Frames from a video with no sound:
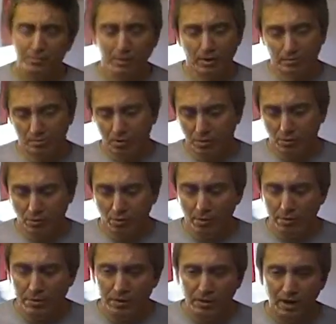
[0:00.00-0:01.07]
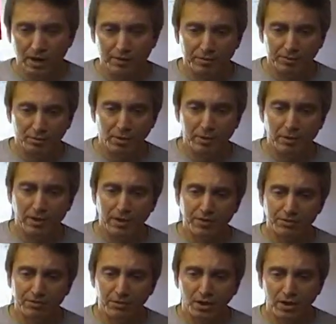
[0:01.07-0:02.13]
But but a woman, ha women
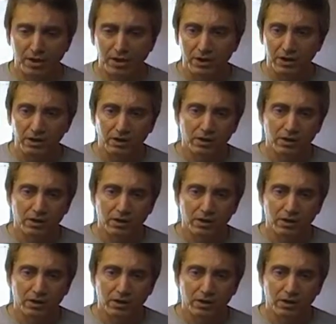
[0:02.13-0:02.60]
have done it